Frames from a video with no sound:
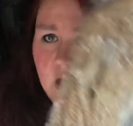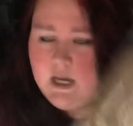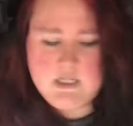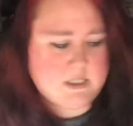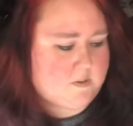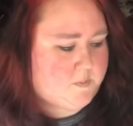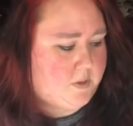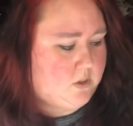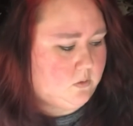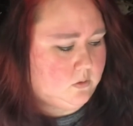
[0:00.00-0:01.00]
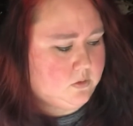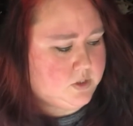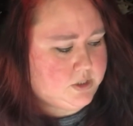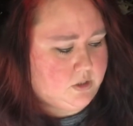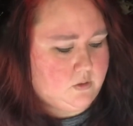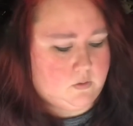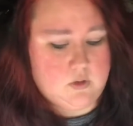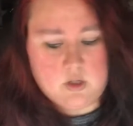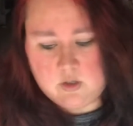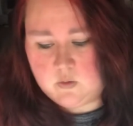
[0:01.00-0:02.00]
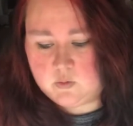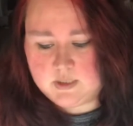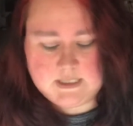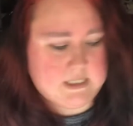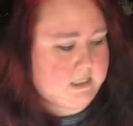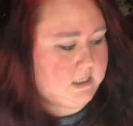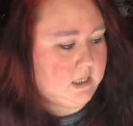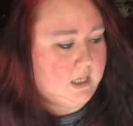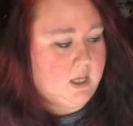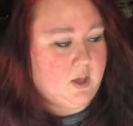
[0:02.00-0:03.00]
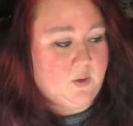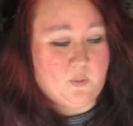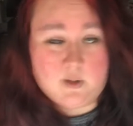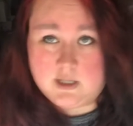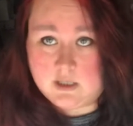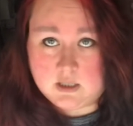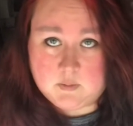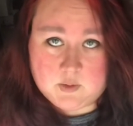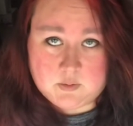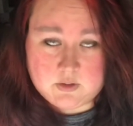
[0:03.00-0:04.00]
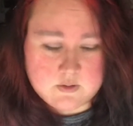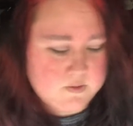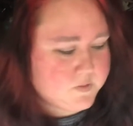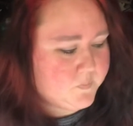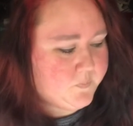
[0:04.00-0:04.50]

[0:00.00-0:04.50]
I just thought it was pretty cool. So we'll see what I can come up with those.